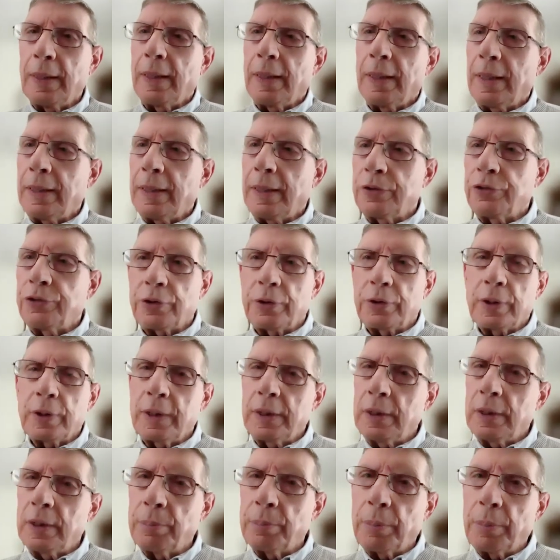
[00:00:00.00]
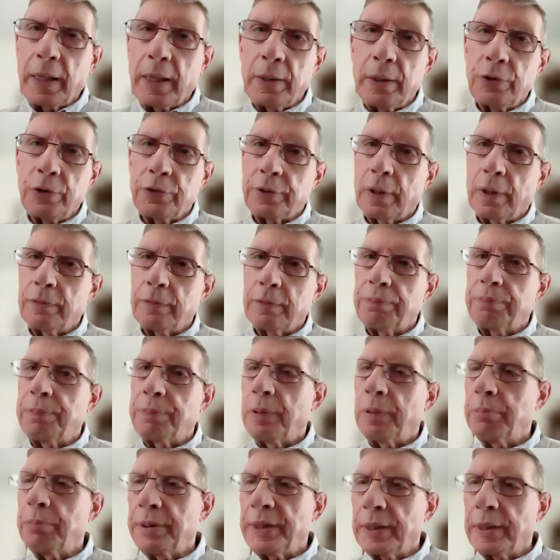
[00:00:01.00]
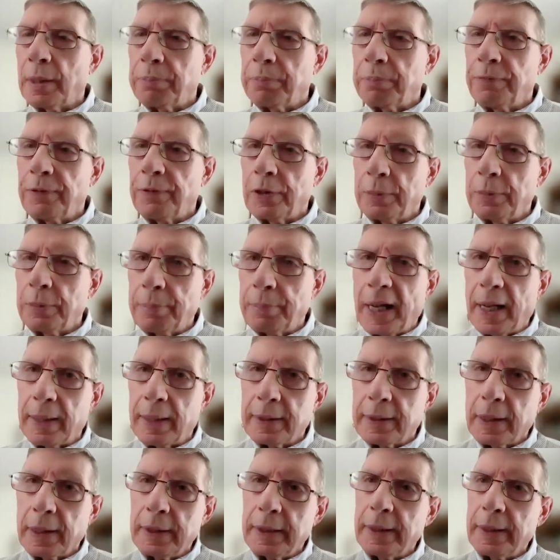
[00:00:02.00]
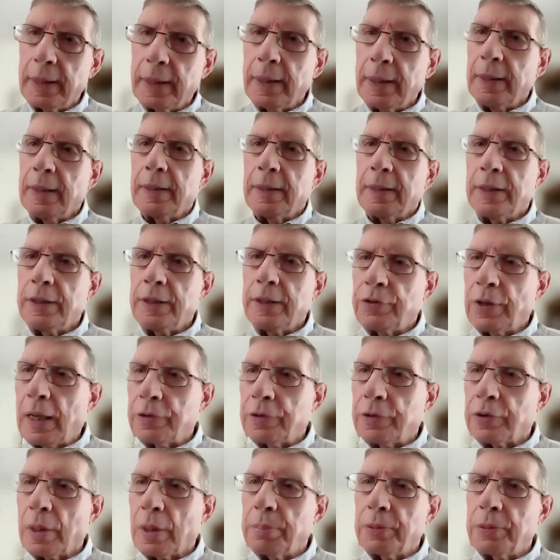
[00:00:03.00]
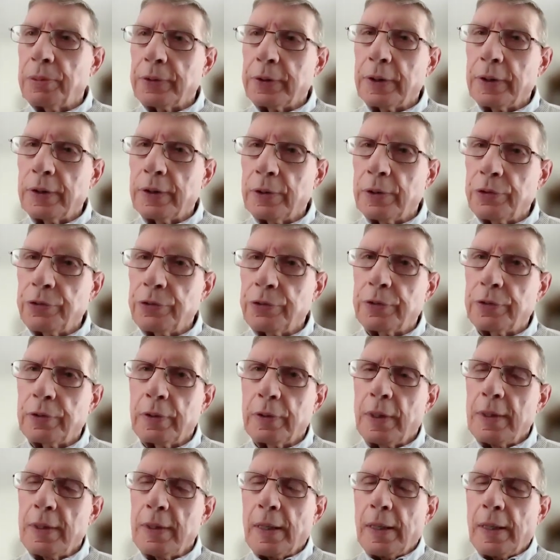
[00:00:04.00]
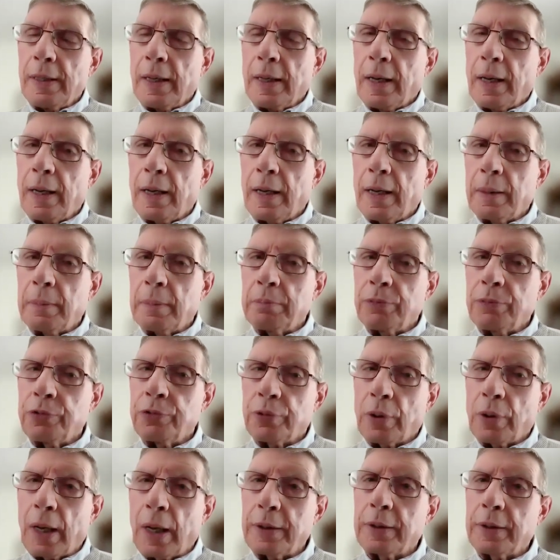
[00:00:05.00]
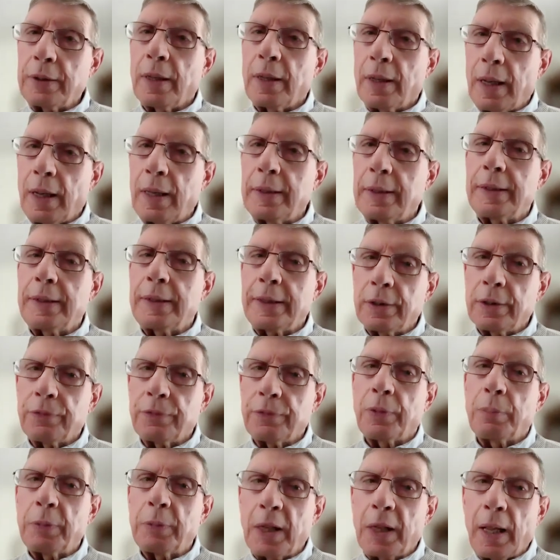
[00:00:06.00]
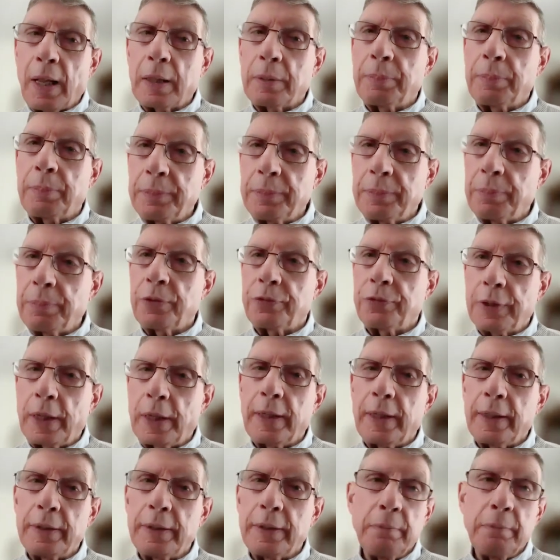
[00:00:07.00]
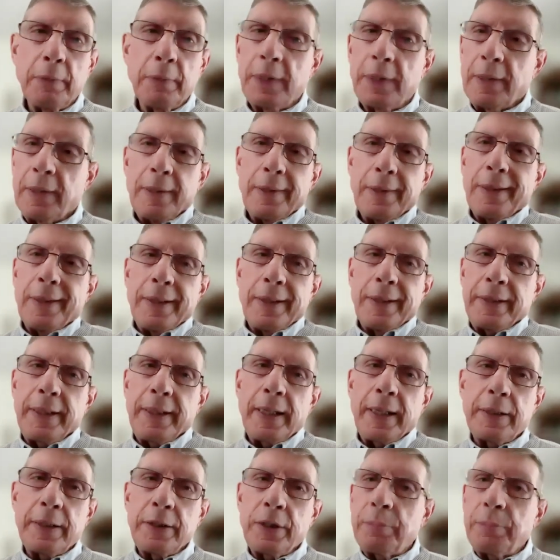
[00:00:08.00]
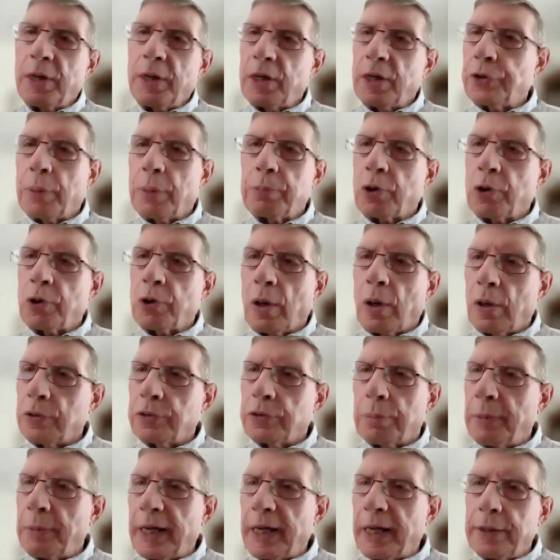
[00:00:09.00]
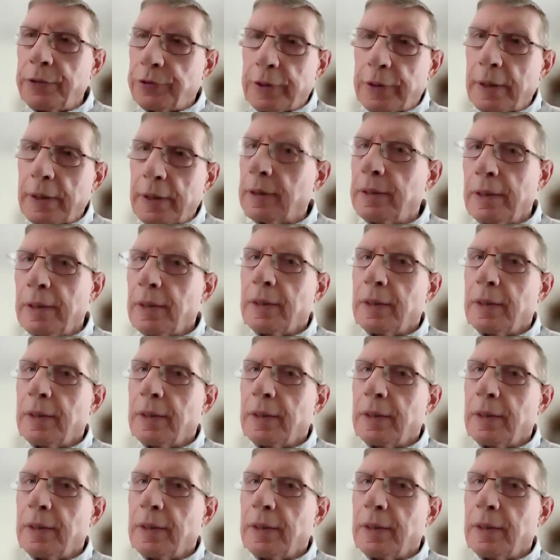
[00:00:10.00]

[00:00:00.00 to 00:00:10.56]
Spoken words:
And certainly the miners have been beat up very badly these last couple of years. So I hear from a lot of people saying, yeah, your melt up call is amazing,